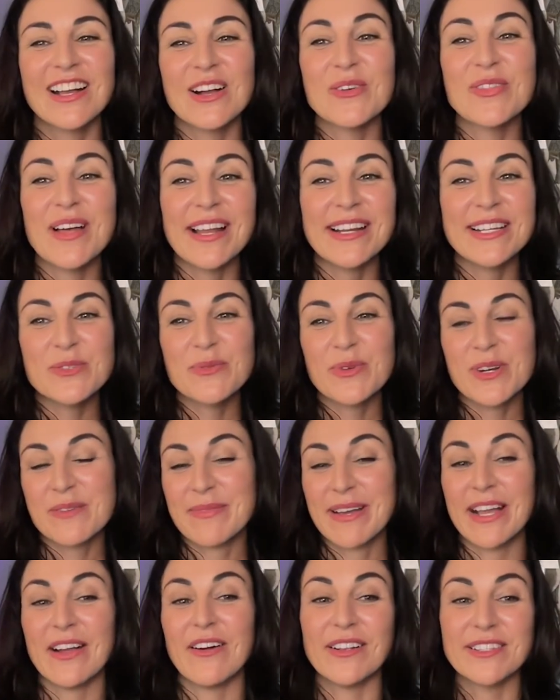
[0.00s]
that is one of
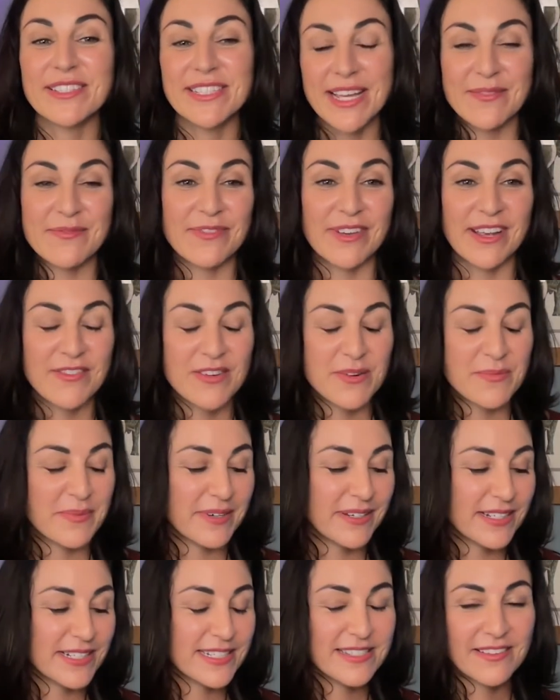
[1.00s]
my all-time favorite
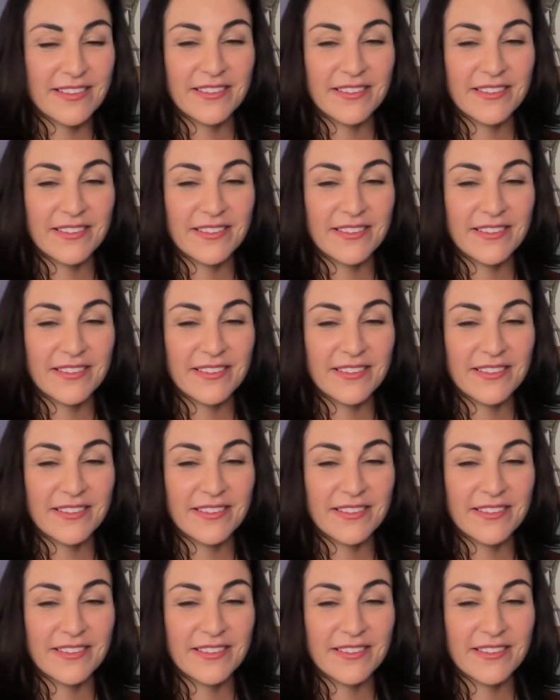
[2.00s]
books.